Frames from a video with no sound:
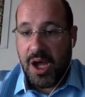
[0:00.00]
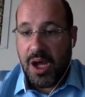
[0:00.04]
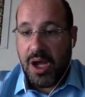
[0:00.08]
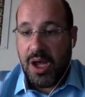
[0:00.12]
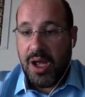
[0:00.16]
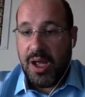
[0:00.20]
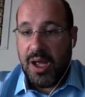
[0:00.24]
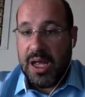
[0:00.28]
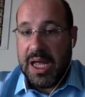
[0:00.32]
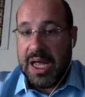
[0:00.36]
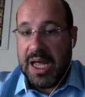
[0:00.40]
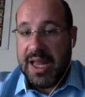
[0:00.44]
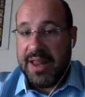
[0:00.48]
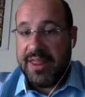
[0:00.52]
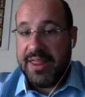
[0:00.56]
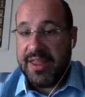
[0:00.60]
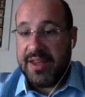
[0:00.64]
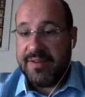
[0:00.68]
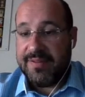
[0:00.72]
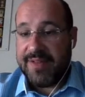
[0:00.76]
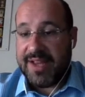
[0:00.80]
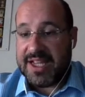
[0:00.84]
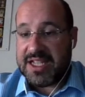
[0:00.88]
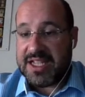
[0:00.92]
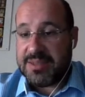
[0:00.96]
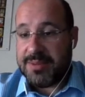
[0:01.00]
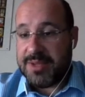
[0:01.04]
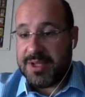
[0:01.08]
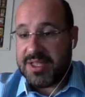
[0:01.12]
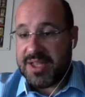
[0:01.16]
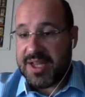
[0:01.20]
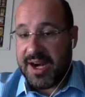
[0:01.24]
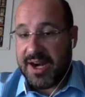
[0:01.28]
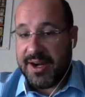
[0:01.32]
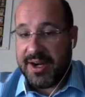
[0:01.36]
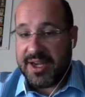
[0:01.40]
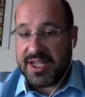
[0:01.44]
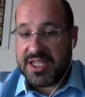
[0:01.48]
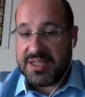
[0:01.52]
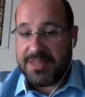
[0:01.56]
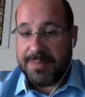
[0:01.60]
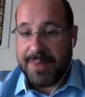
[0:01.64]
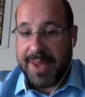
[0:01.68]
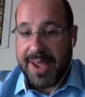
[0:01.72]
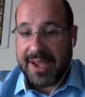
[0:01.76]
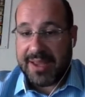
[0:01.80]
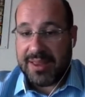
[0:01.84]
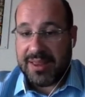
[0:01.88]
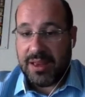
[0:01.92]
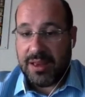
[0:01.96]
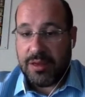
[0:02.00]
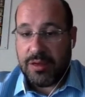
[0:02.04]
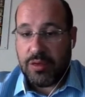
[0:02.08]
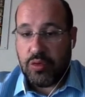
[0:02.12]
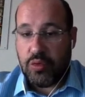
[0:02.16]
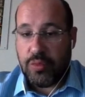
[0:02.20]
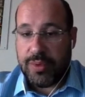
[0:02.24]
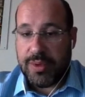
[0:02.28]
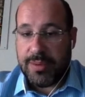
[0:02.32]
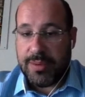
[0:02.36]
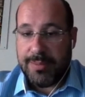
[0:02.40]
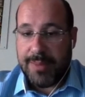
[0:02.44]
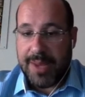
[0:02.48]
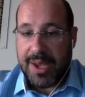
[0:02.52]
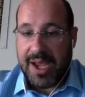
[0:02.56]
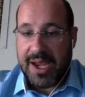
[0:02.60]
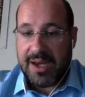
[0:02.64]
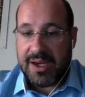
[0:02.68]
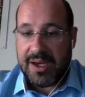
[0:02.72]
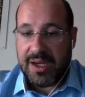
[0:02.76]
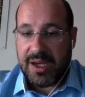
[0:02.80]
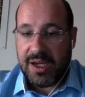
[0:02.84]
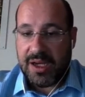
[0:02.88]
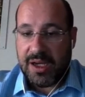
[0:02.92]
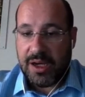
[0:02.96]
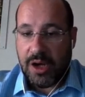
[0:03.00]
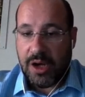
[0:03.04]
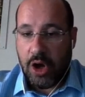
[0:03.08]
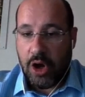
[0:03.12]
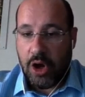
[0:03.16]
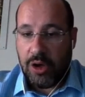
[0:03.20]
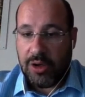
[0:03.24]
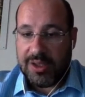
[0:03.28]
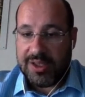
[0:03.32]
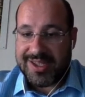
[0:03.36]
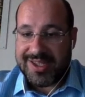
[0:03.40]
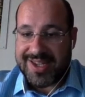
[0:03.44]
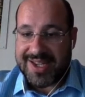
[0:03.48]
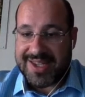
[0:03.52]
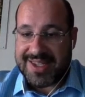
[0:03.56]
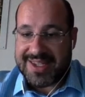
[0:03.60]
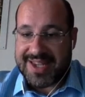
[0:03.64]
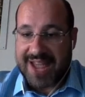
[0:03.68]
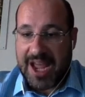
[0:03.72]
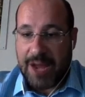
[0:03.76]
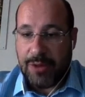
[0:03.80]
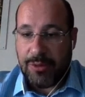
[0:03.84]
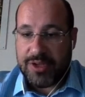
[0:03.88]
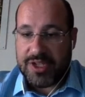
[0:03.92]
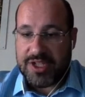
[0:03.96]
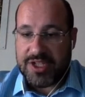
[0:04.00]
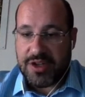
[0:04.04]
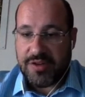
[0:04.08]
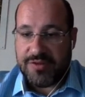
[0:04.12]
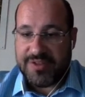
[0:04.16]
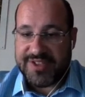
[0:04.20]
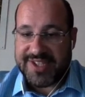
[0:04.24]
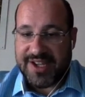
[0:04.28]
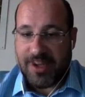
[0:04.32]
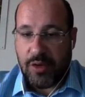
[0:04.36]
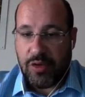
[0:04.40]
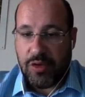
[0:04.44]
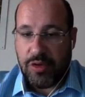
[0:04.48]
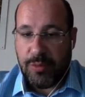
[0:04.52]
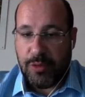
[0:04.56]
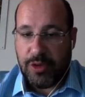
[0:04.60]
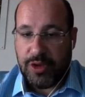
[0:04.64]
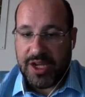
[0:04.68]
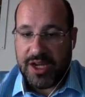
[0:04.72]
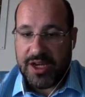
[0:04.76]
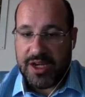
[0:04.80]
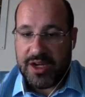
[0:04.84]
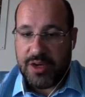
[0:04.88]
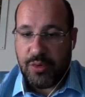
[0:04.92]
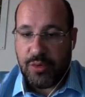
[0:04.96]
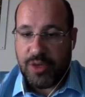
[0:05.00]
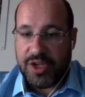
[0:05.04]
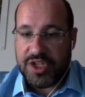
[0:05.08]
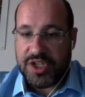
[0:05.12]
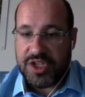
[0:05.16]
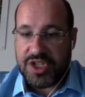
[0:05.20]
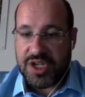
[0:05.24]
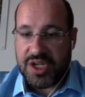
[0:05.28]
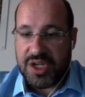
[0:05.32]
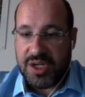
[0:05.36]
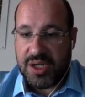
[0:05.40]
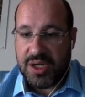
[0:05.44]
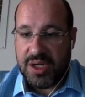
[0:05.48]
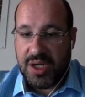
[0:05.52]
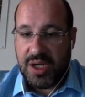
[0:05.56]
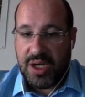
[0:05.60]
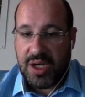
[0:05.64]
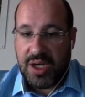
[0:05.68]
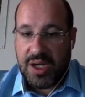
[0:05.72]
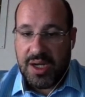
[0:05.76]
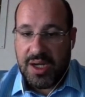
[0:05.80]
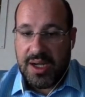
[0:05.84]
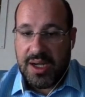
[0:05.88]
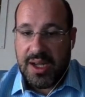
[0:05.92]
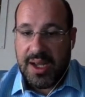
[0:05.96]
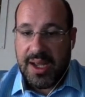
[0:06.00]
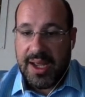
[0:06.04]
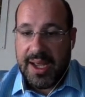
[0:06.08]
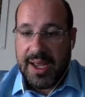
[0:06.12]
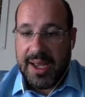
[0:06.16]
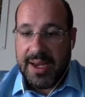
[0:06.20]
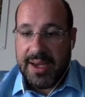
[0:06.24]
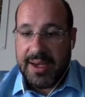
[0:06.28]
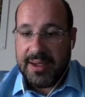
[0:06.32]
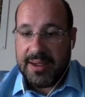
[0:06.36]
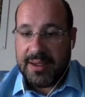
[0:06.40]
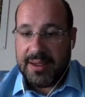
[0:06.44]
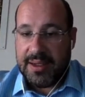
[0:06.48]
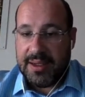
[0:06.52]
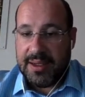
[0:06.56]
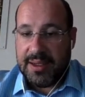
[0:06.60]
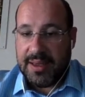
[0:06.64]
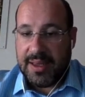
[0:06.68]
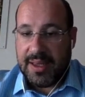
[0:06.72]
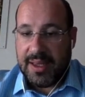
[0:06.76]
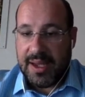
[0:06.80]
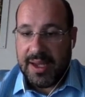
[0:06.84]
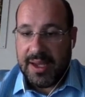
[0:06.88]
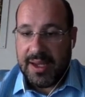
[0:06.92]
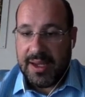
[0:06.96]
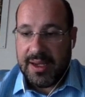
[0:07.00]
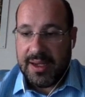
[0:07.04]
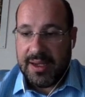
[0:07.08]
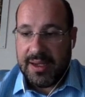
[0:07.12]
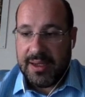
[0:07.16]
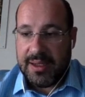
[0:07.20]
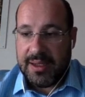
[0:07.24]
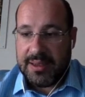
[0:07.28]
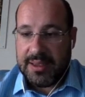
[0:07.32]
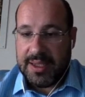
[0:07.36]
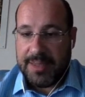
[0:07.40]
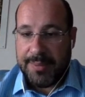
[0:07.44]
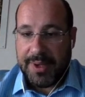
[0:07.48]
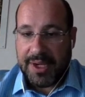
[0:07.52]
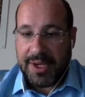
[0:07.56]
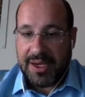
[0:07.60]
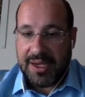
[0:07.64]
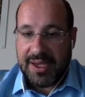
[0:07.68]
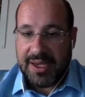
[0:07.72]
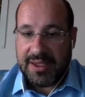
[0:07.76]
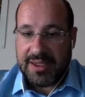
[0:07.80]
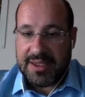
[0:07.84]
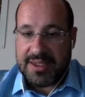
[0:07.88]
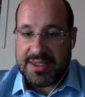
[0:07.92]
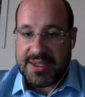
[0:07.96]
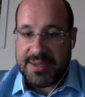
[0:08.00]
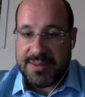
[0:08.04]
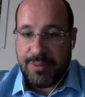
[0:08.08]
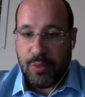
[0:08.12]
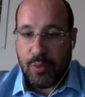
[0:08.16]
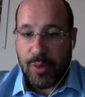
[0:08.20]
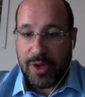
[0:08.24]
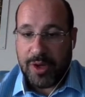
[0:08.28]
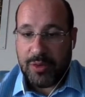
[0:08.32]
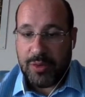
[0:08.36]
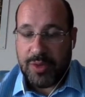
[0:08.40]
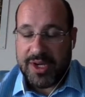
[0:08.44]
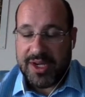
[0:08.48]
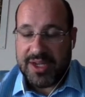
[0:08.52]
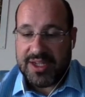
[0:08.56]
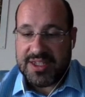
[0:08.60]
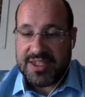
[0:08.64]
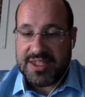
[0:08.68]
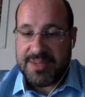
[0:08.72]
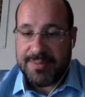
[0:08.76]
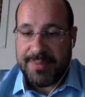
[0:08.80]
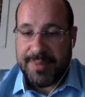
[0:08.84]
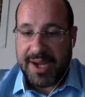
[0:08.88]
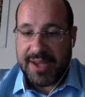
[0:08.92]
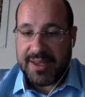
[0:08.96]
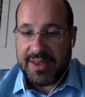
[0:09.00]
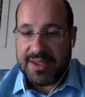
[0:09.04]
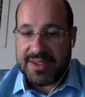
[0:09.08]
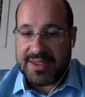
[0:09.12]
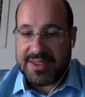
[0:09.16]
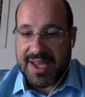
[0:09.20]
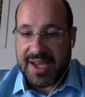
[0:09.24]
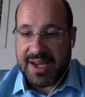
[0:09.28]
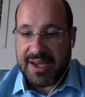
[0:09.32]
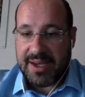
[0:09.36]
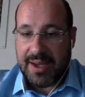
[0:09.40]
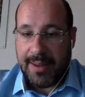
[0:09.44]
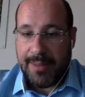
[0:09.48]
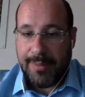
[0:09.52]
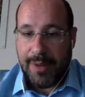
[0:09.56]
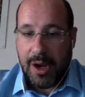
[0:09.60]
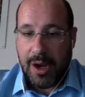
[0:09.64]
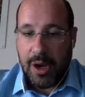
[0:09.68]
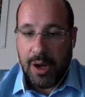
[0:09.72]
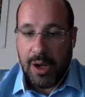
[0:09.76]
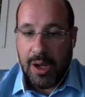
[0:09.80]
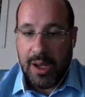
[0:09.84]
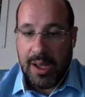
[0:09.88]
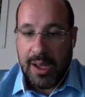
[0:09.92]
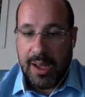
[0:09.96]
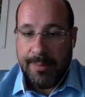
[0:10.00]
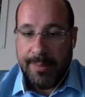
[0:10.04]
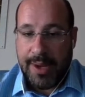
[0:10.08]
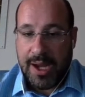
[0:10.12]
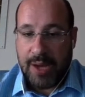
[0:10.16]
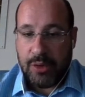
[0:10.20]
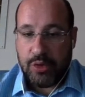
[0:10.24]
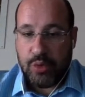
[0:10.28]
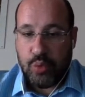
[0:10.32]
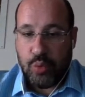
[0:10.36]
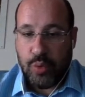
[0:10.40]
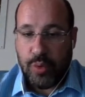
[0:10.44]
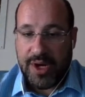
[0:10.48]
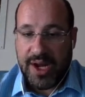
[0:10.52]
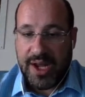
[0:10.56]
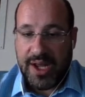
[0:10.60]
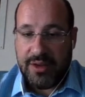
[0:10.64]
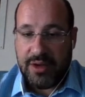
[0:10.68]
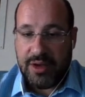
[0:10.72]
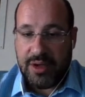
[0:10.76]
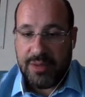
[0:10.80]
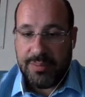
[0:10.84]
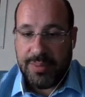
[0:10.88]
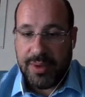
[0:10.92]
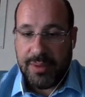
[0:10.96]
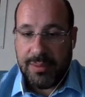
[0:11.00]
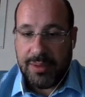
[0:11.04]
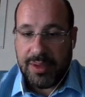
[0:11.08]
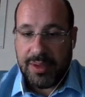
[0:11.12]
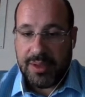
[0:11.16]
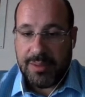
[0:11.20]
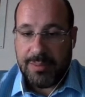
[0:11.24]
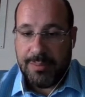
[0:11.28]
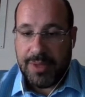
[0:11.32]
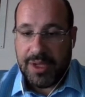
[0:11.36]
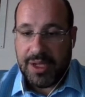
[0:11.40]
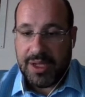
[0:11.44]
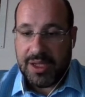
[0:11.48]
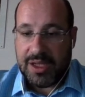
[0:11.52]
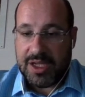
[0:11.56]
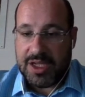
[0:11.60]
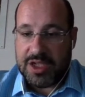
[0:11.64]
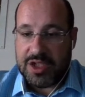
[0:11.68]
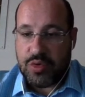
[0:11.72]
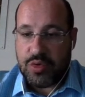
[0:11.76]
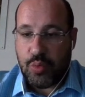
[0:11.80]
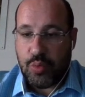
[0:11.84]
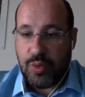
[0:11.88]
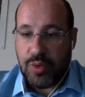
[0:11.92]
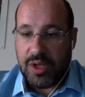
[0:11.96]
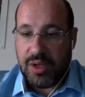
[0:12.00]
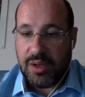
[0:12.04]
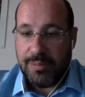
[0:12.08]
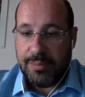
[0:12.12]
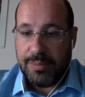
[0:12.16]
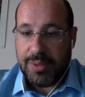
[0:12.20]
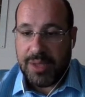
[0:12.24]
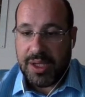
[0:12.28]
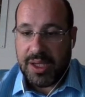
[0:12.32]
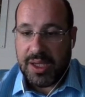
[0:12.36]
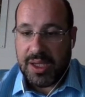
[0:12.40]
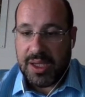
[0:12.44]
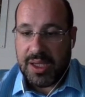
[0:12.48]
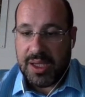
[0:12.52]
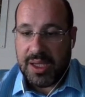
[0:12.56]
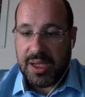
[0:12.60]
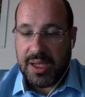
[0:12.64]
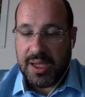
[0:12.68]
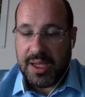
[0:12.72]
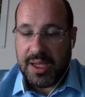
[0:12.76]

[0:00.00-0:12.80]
The investments are expected to be made in all 6 counties of South Muntenia region, and they typically what we anticipate is that about 100 public buildings will be